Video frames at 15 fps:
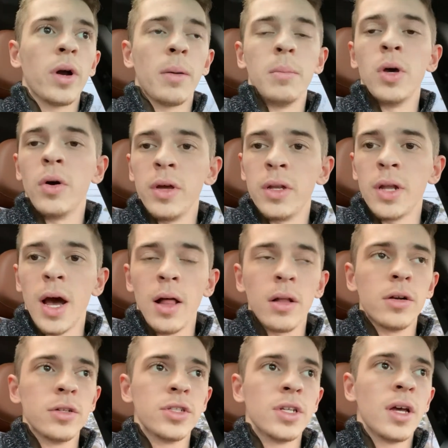with $1
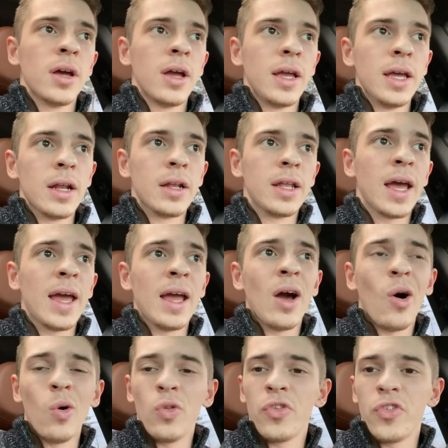million in a day
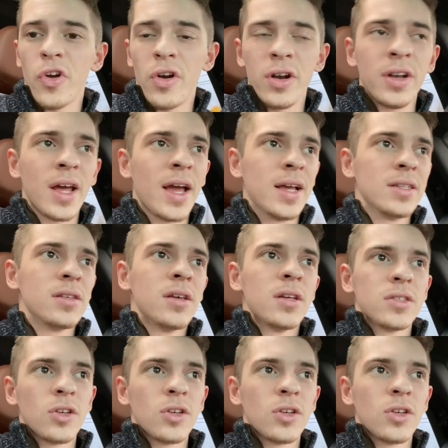on certain days.